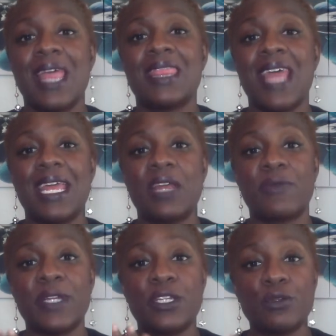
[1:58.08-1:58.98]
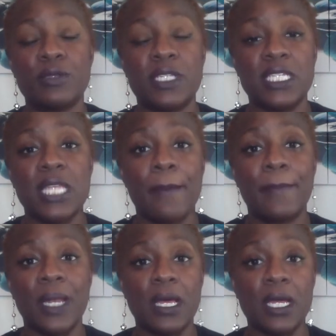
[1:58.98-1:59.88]
that it reduces
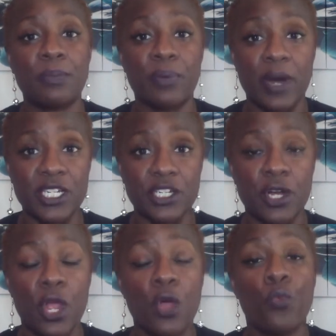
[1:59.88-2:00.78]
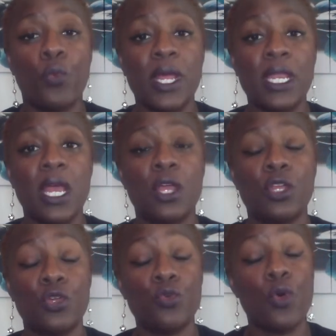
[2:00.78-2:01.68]
blood pressure when
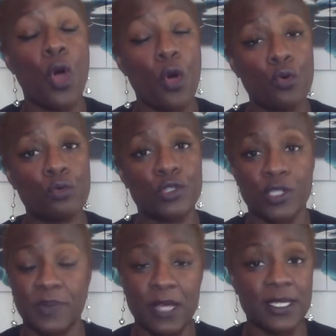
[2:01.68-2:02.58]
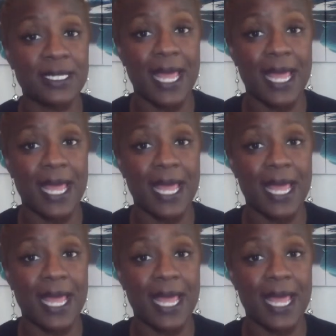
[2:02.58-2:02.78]
you hold your spouse's